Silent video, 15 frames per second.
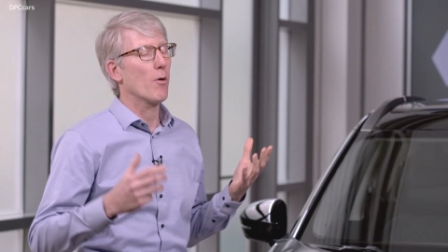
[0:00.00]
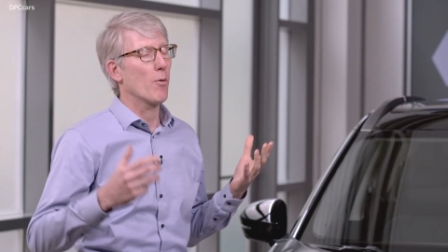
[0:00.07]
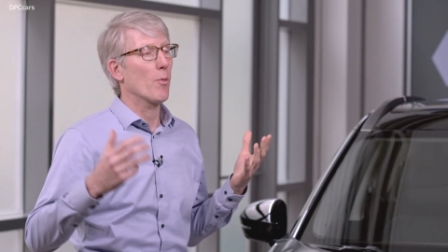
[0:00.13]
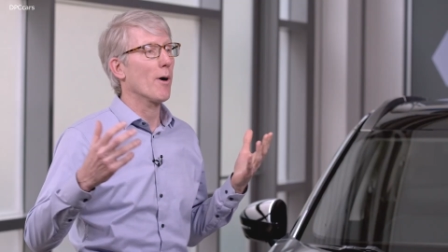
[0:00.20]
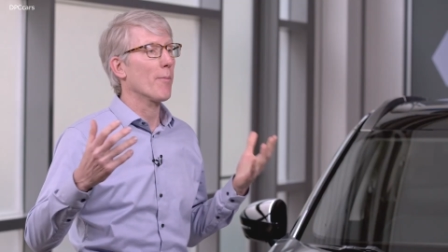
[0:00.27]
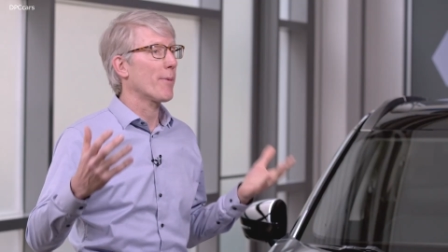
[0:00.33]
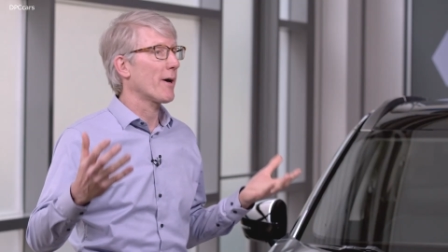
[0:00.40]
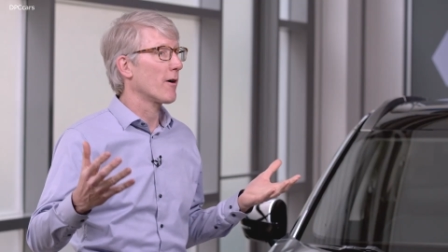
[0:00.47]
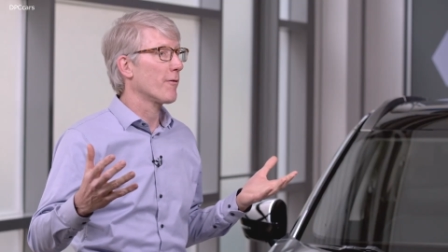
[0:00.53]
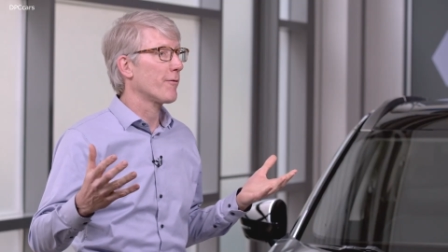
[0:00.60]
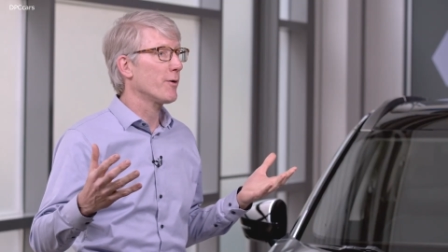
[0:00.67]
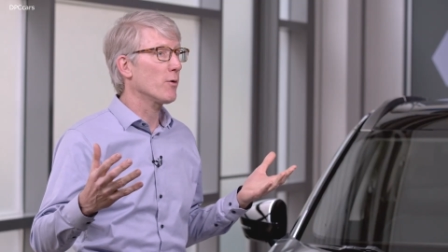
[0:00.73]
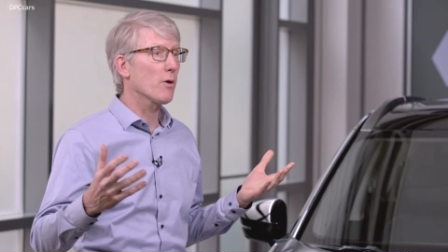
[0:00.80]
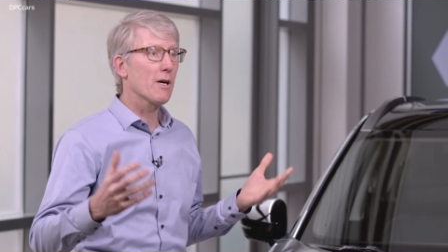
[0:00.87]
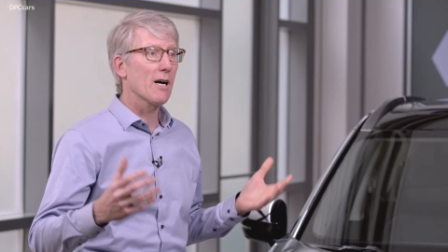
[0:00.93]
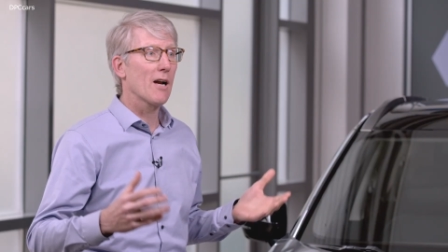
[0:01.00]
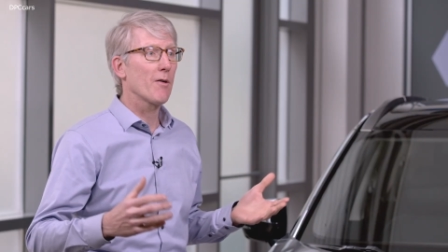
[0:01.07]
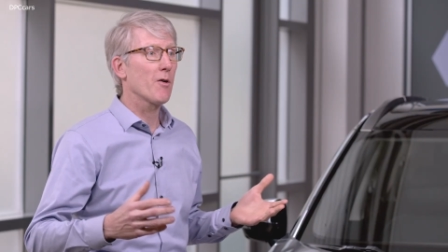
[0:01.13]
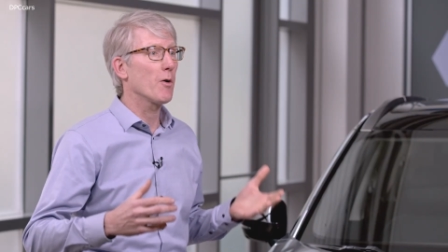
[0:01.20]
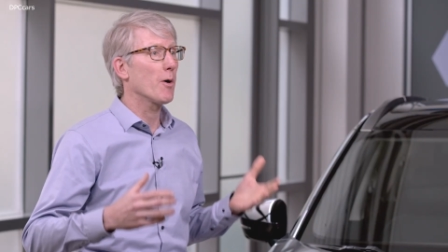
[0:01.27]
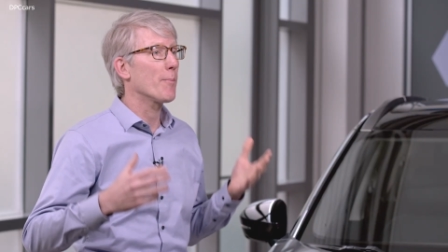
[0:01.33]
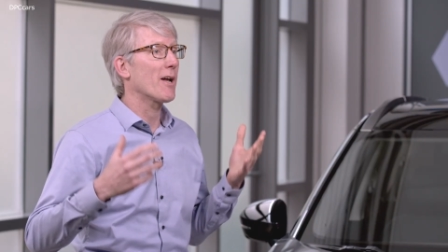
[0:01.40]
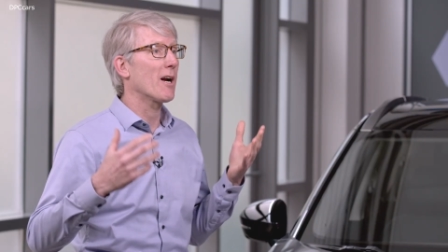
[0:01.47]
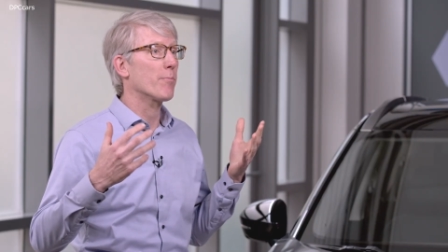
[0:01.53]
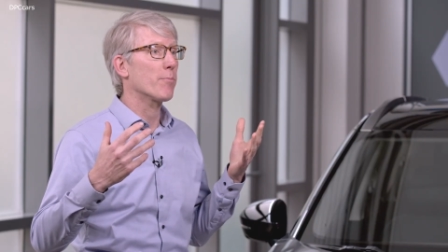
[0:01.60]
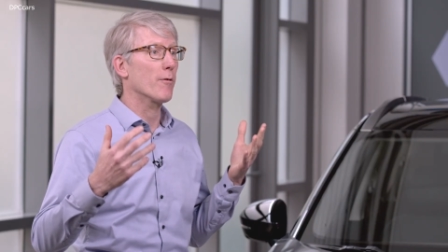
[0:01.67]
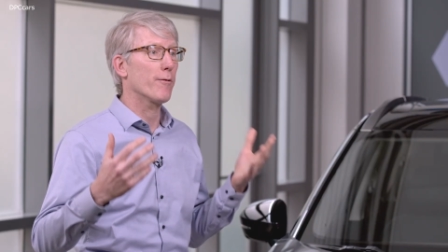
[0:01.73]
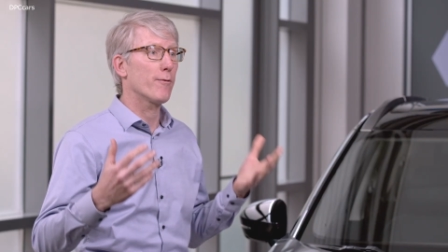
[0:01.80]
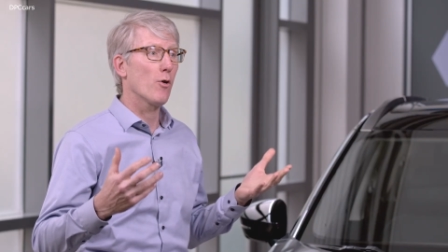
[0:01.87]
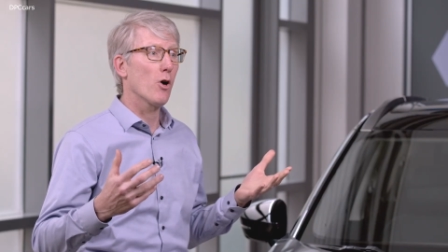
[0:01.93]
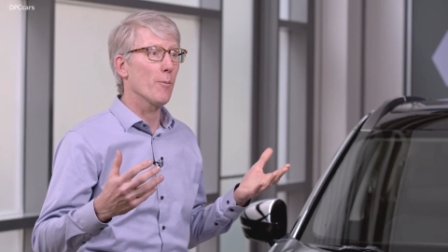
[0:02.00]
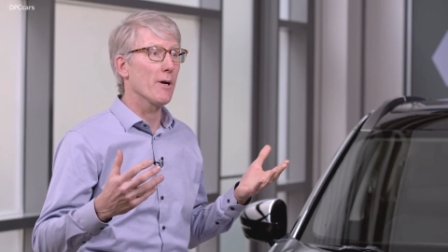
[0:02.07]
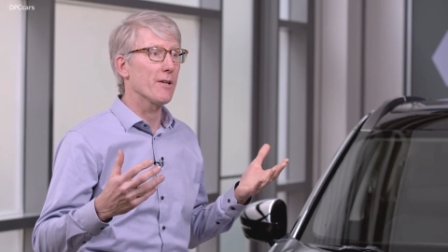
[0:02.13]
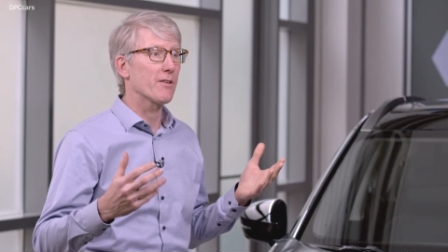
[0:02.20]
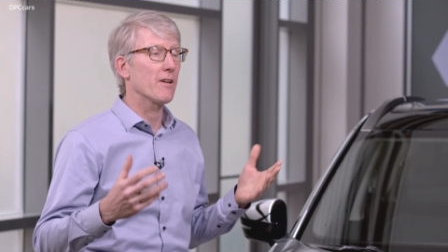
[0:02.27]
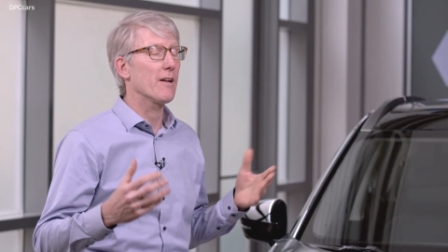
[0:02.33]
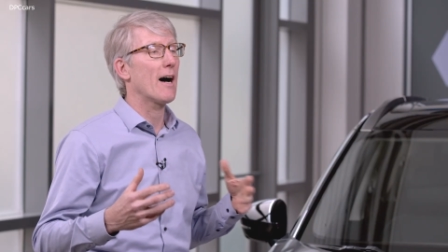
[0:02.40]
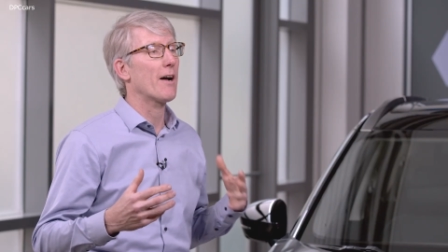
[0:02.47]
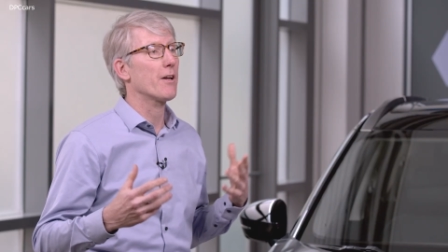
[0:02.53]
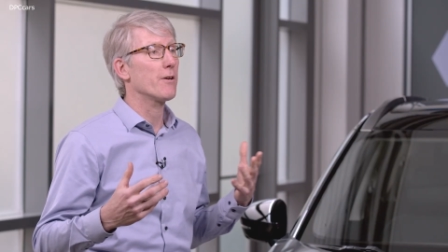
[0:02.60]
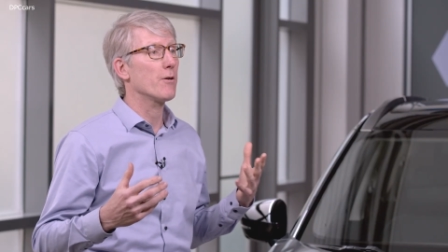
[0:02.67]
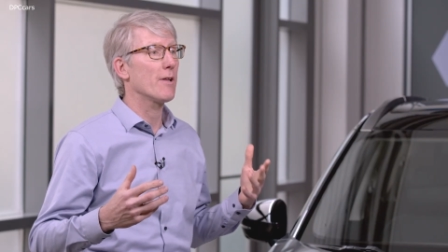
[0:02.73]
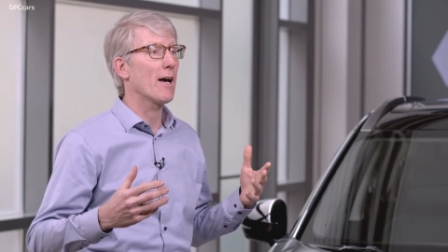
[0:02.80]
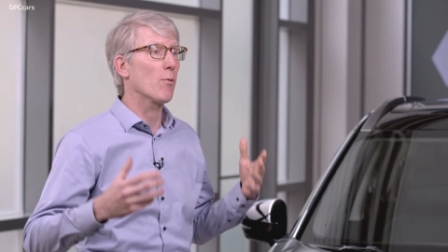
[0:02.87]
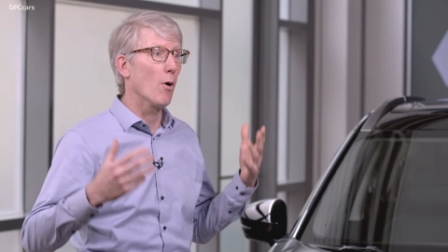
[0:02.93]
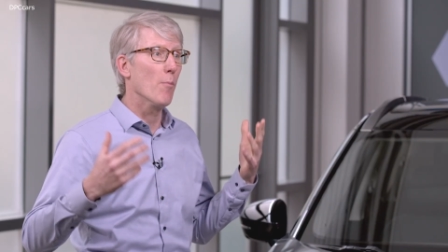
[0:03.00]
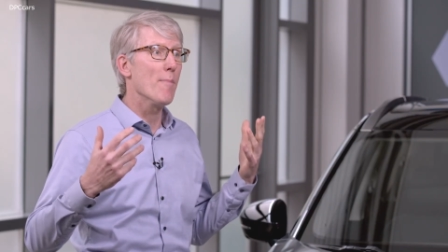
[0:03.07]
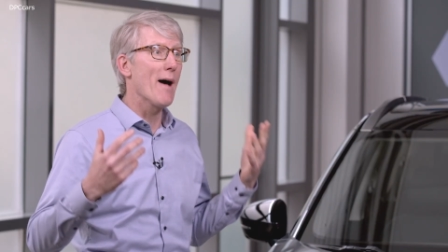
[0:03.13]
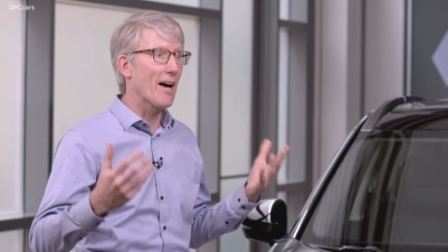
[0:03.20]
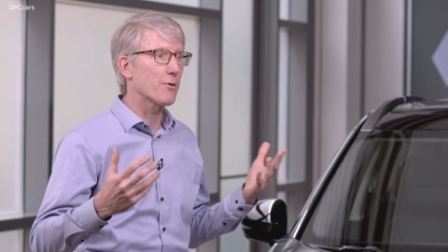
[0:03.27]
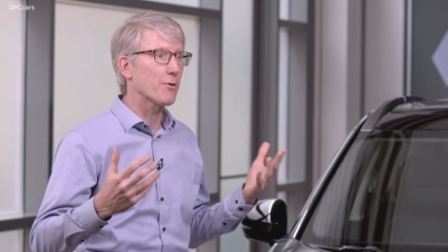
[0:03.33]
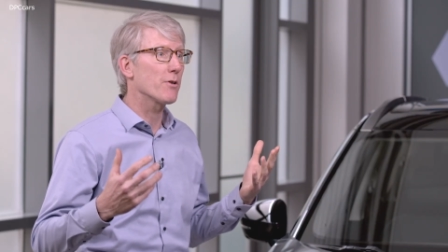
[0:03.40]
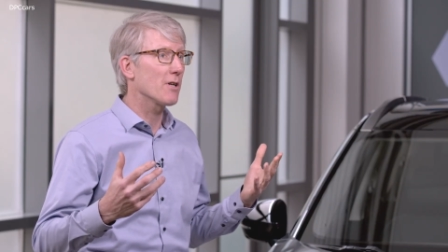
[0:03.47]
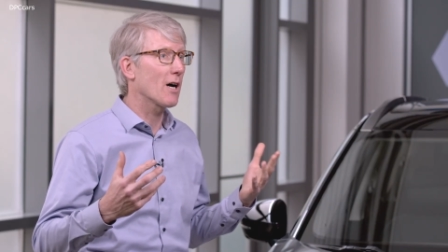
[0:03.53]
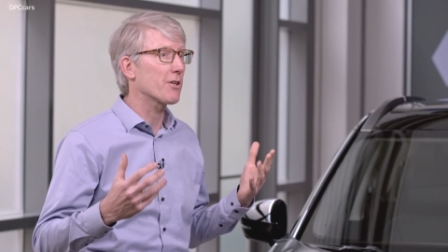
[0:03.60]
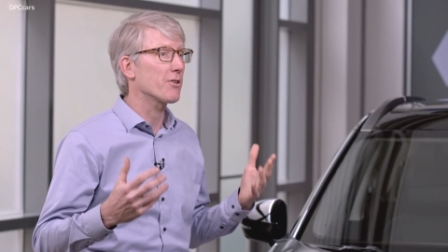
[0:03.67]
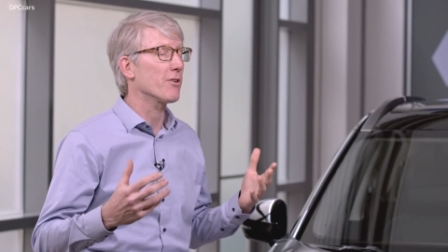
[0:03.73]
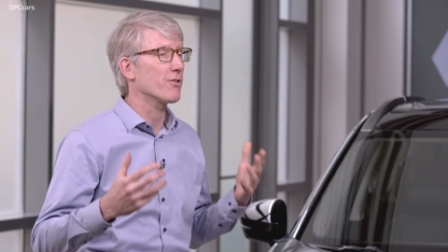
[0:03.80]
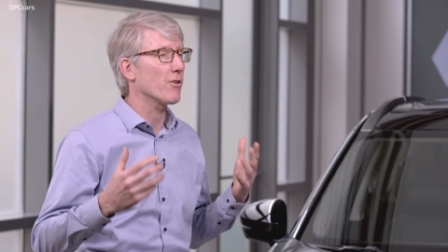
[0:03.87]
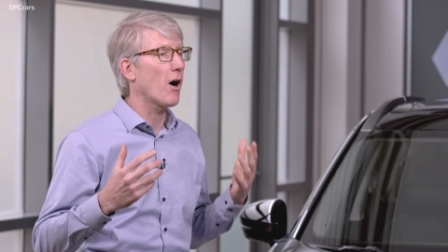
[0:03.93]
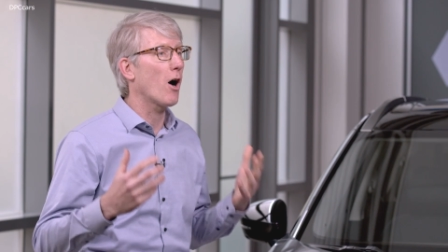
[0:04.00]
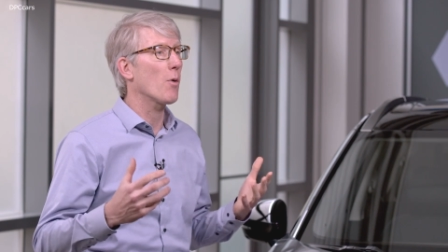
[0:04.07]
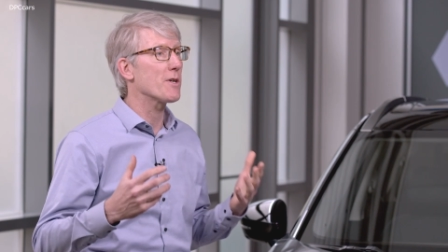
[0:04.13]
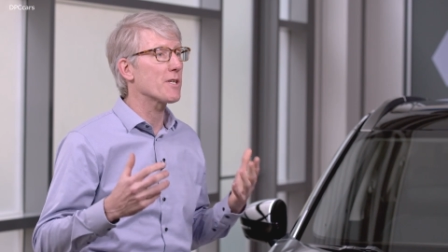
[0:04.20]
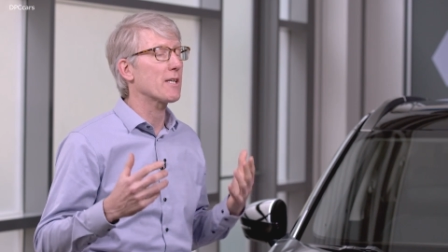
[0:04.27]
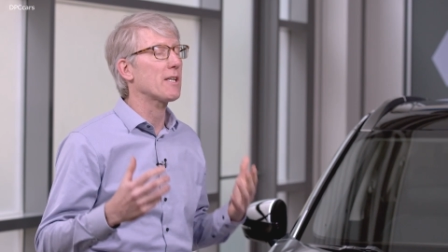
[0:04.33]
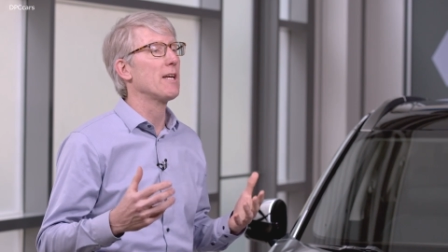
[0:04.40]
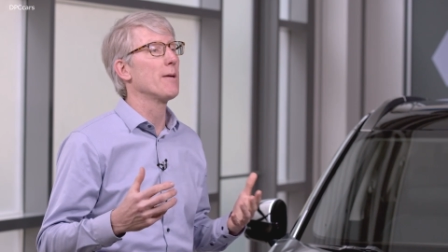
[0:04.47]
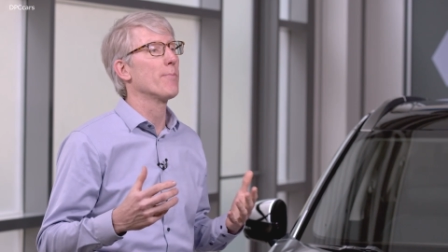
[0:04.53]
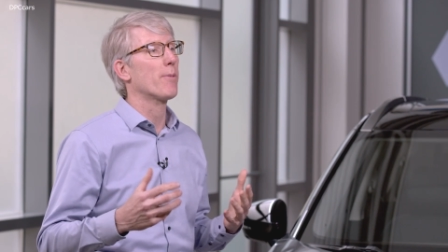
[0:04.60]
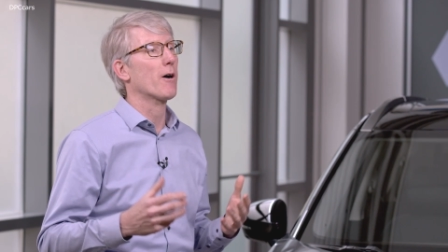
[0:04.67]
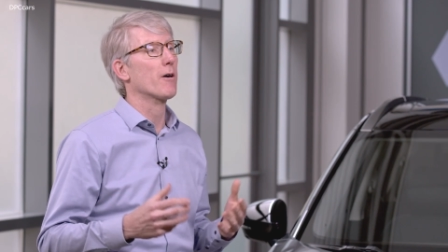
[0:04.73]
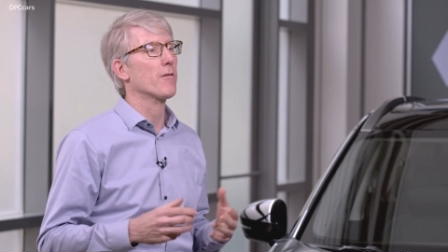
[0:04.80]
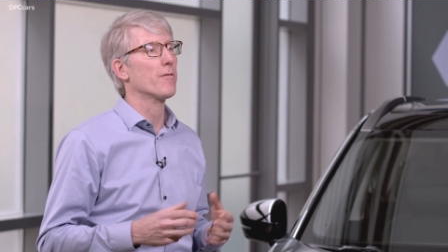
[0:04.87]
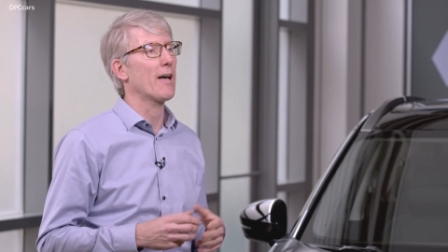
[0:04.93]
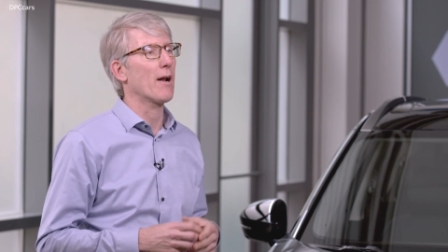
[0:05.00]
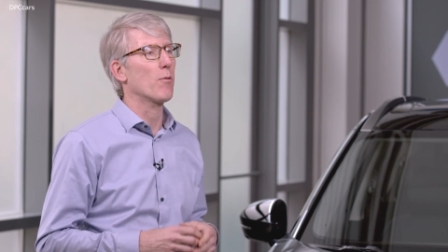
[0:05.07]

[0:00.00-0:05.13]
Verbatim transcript: you know, we want better fuel economy, we want better performance, and how do you do that? Well, mass reduction is always a key part of